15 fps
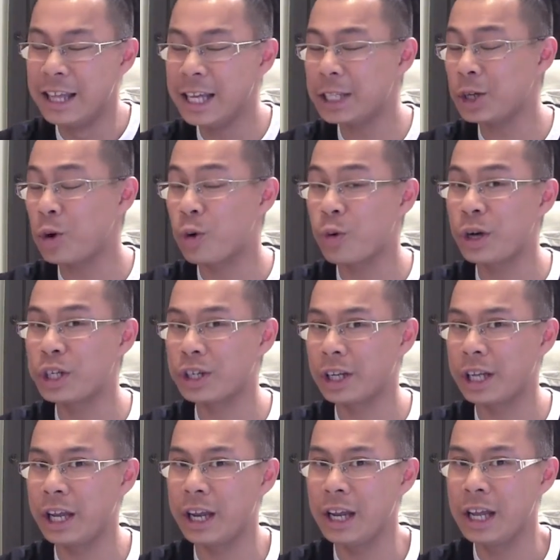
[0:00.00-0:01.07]
This
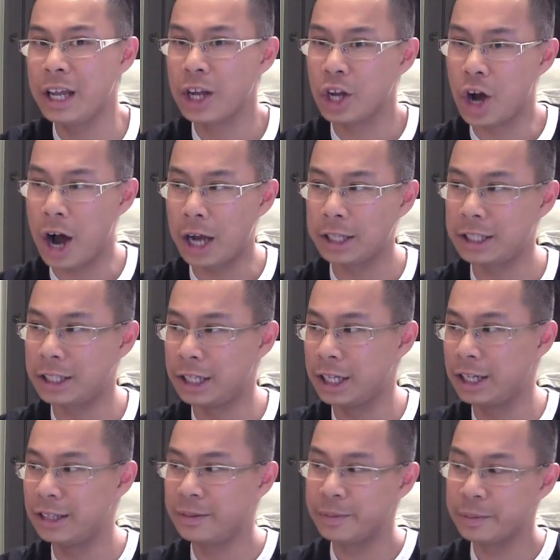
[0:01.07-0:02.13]
originally
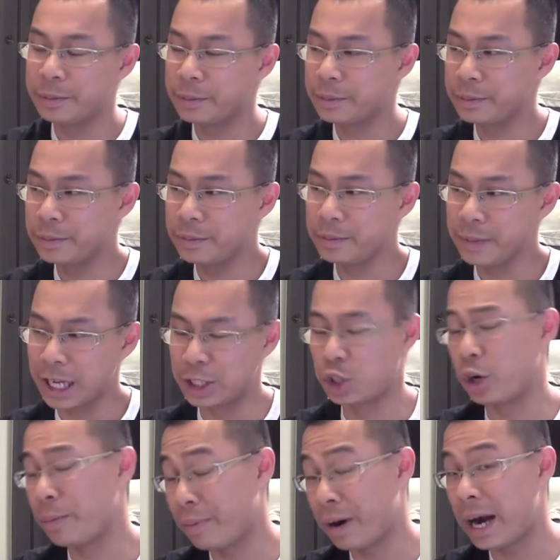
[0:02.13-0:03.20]
costed a
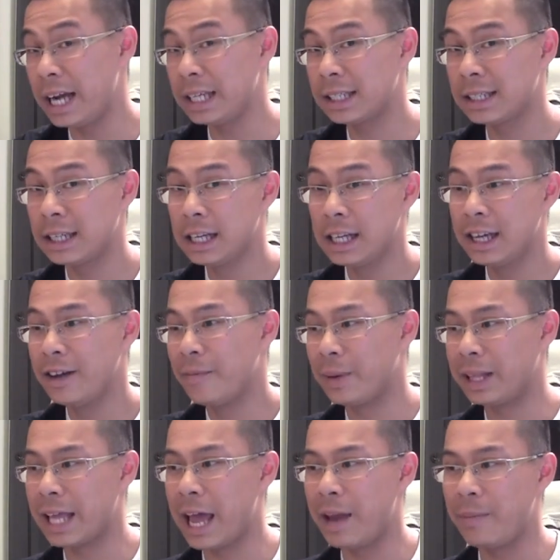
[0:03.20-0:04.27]
certain price,
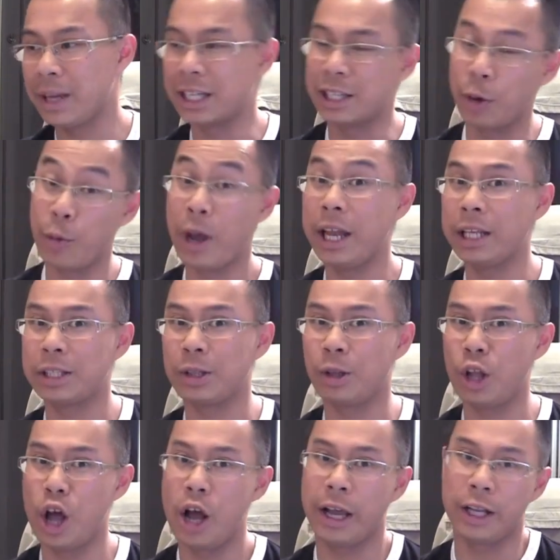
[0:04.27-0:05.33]
but then because I waited so
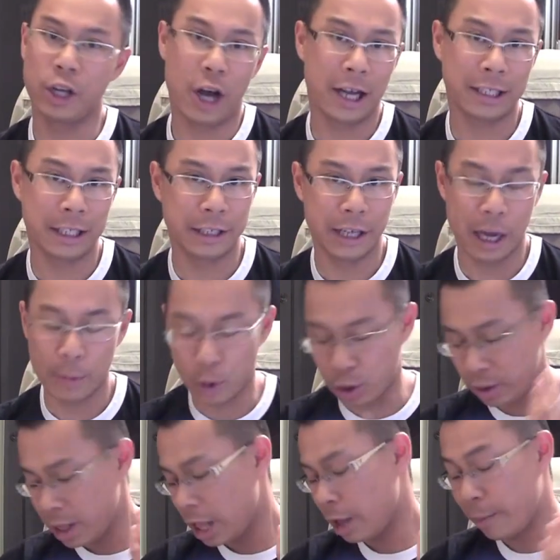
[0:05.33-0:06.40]
long, it costed
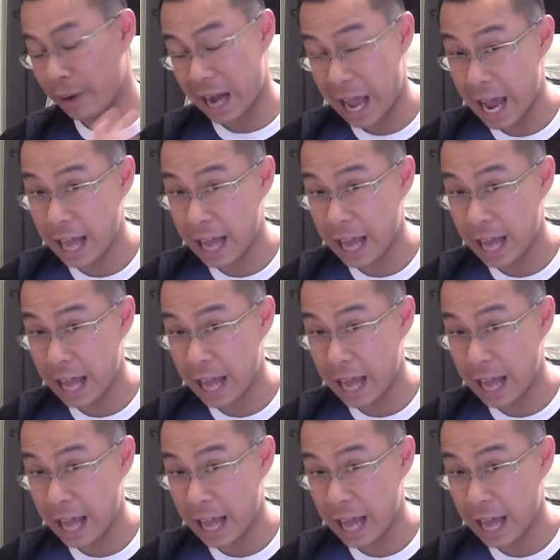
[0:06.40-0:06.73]
double, but I